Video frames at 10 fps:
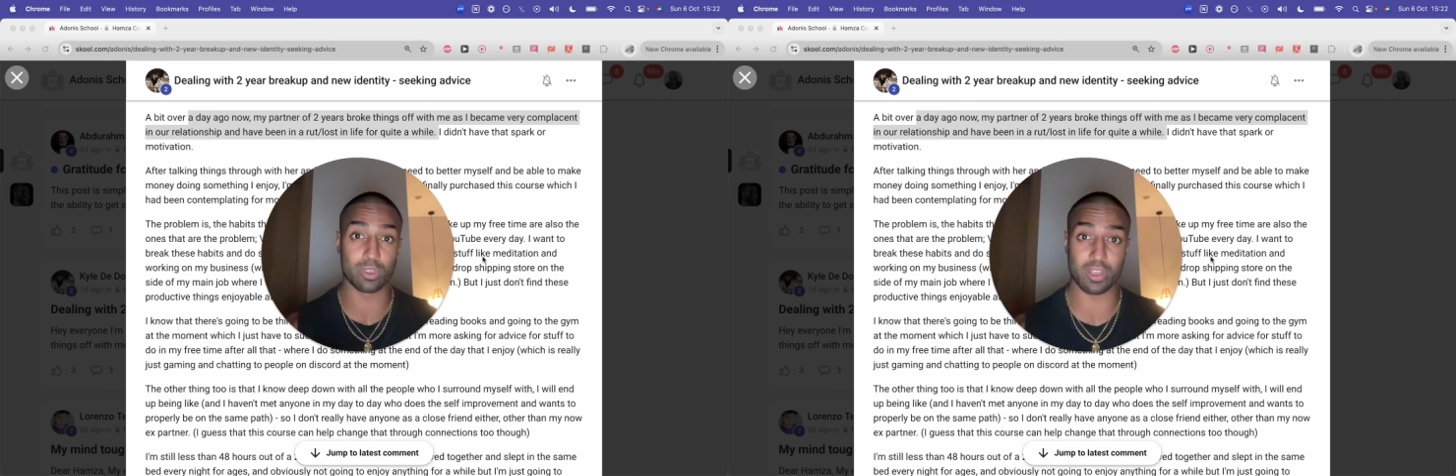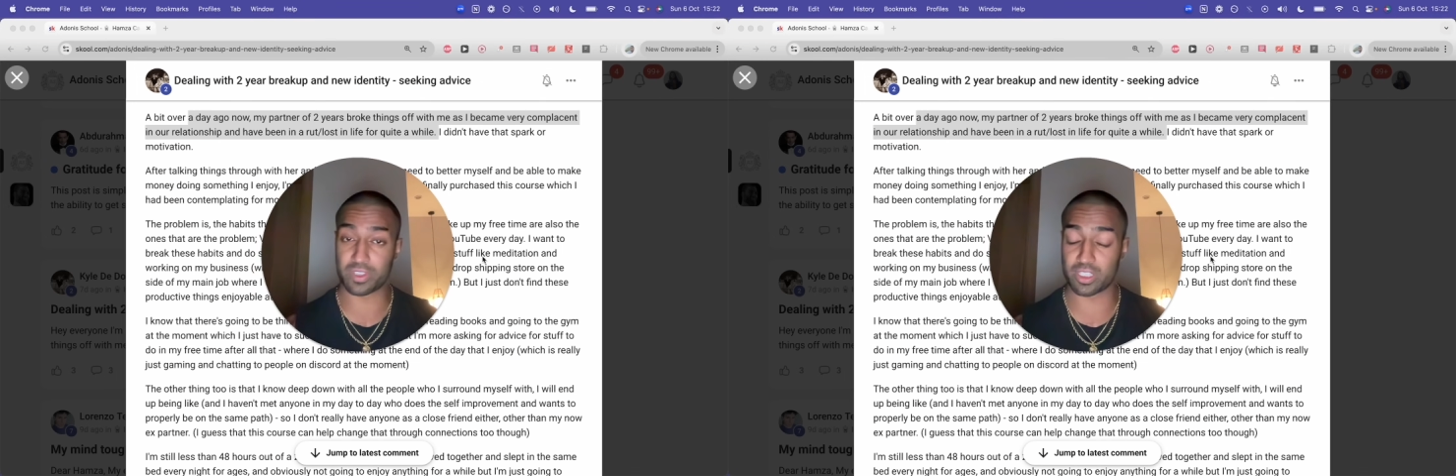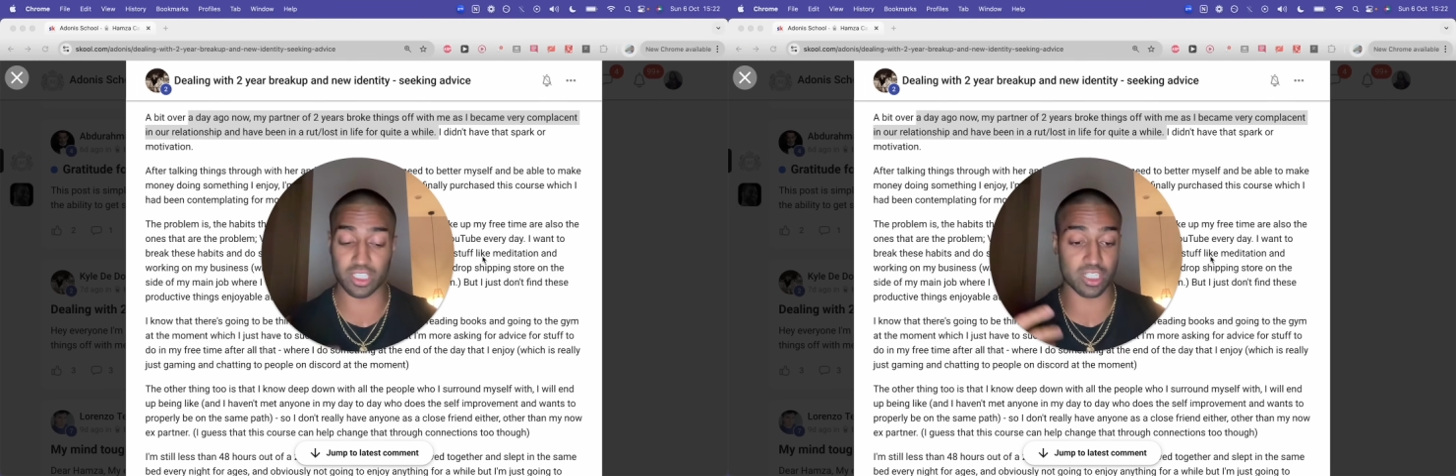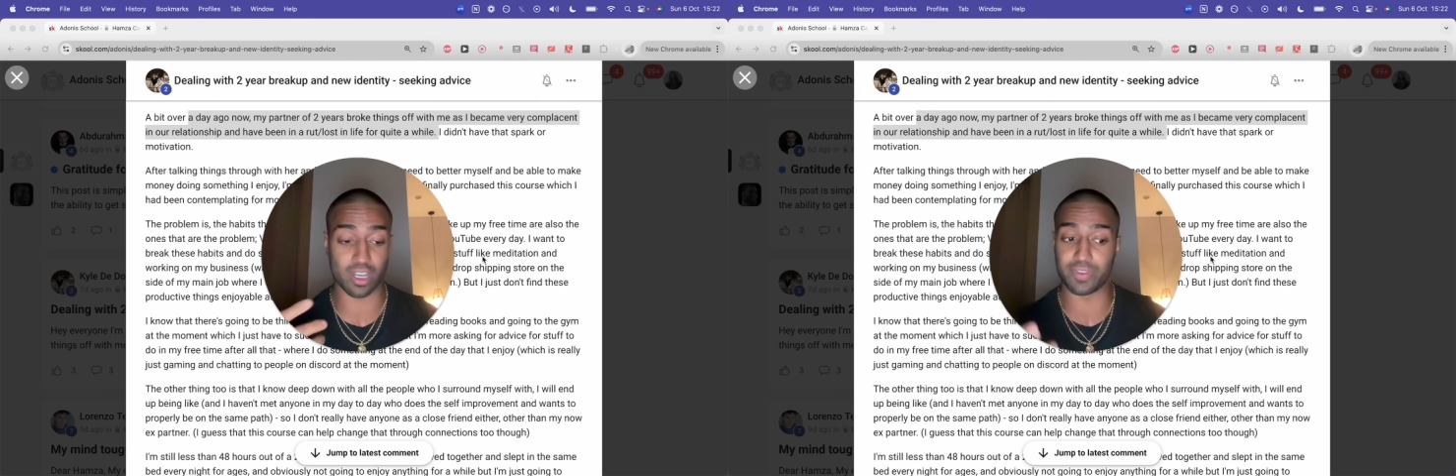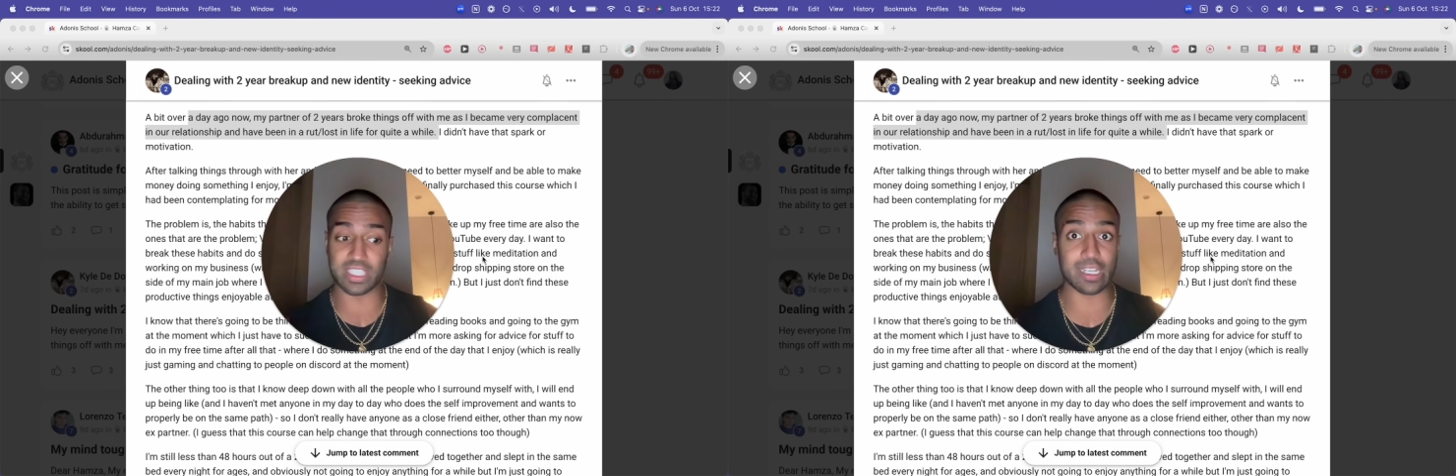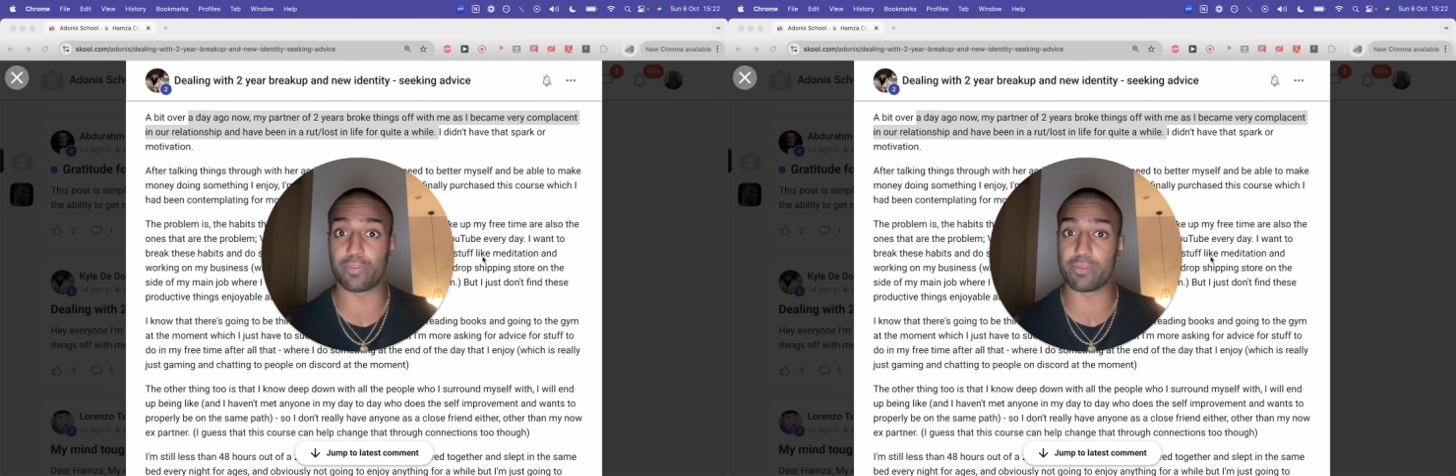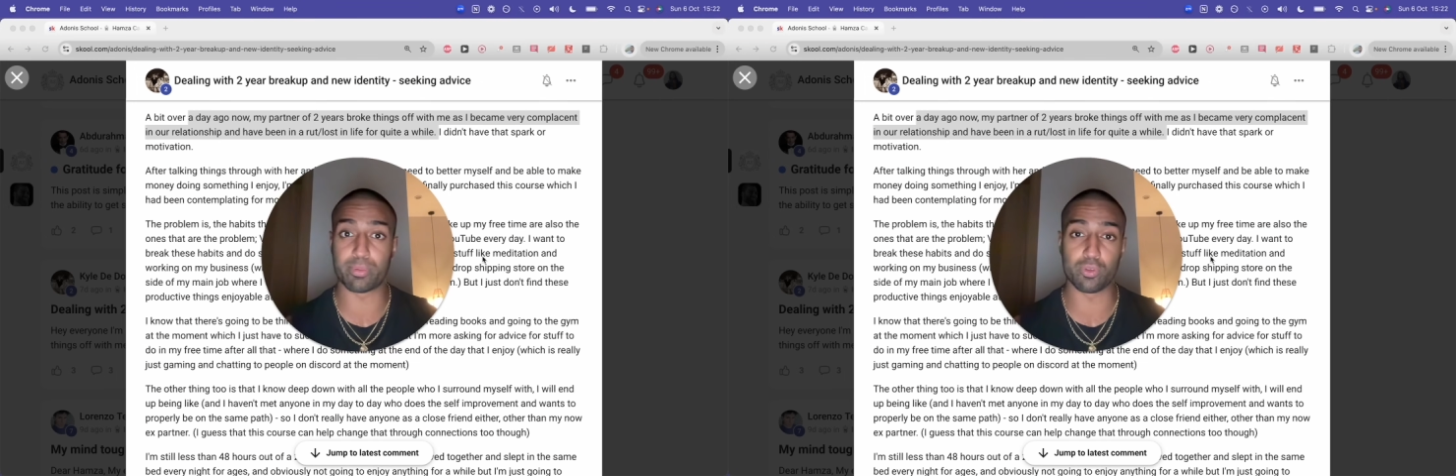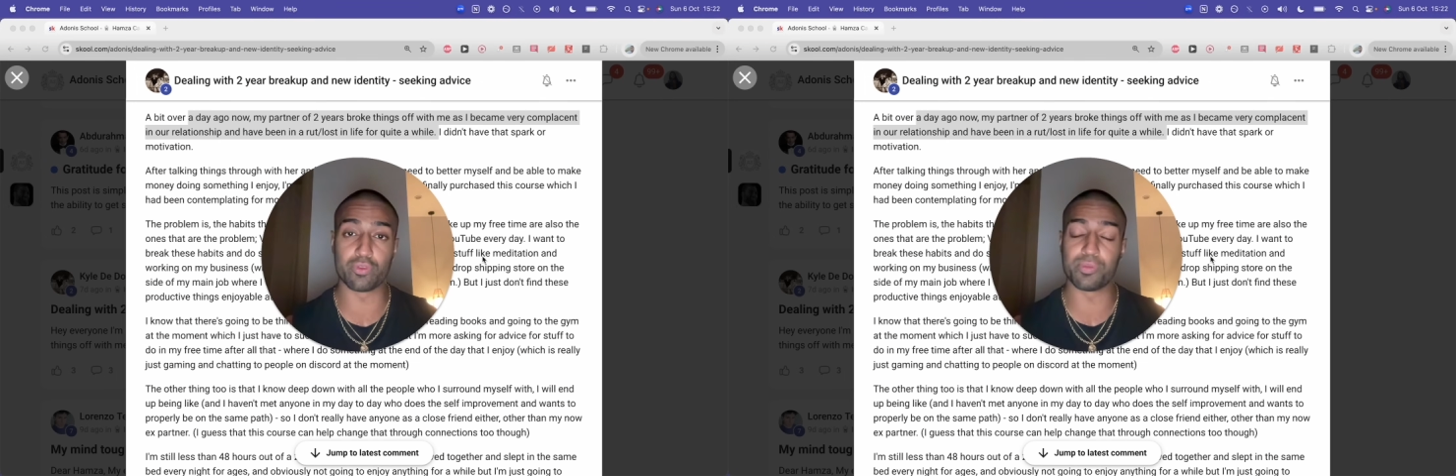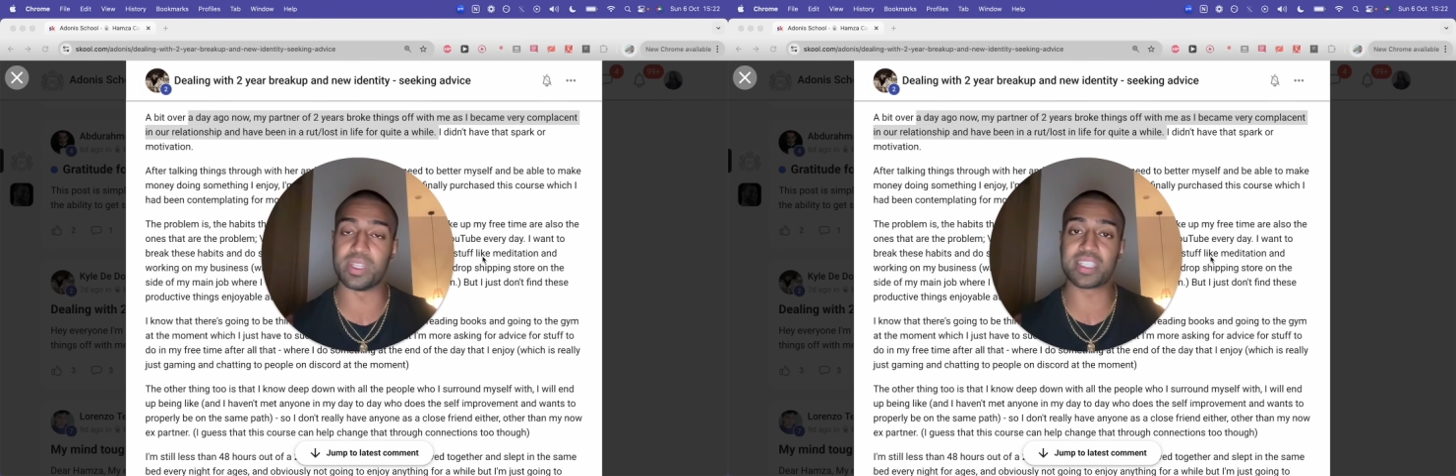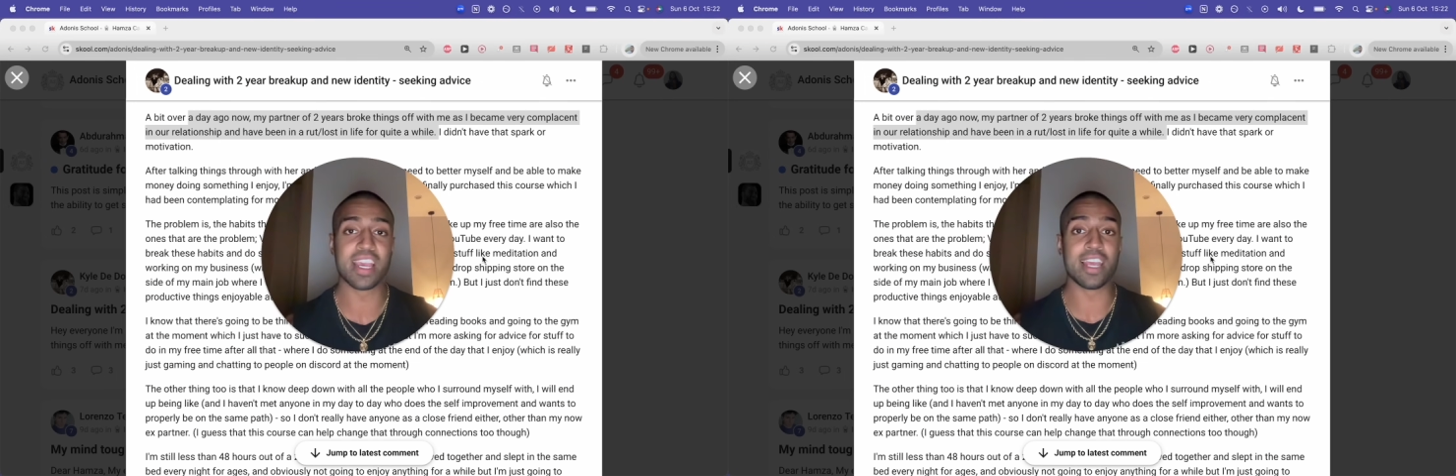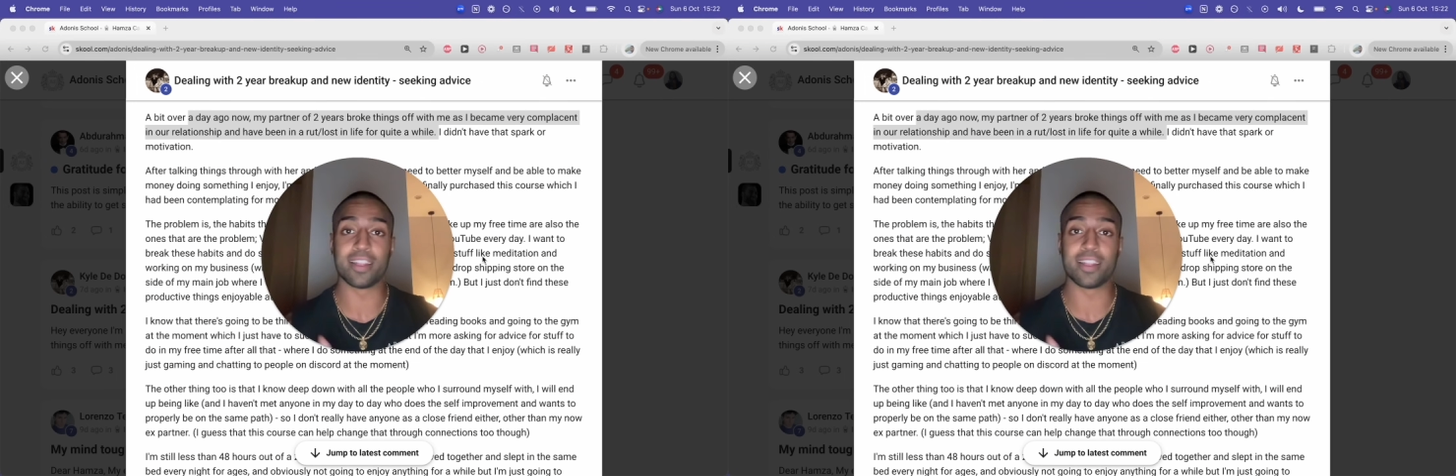discovered self-improvement,